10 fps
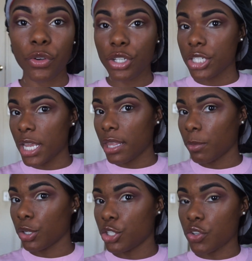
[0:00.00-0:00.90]
the first shade
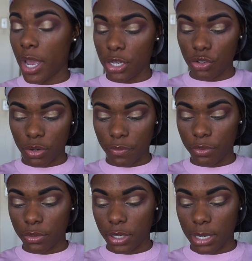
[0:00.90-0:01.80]
I'm gonna try is
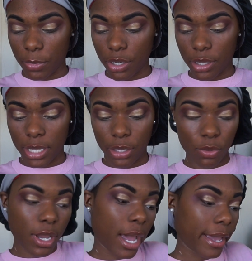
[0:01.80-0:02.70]
Truffle, and I'm gonna let
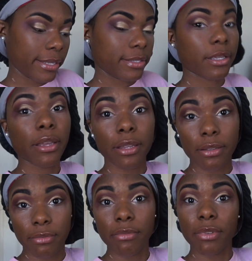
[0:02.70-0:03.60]
you guys
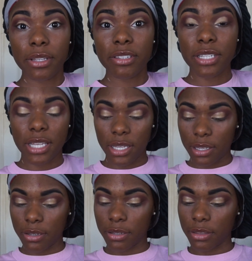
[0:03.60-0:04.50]

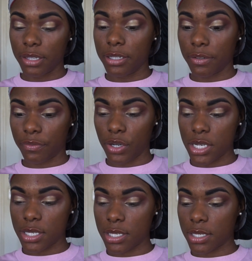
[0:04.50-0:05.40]
see the
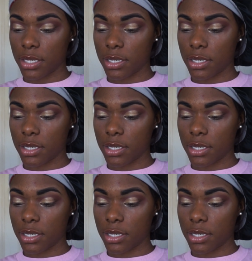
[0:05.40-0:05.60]
difference.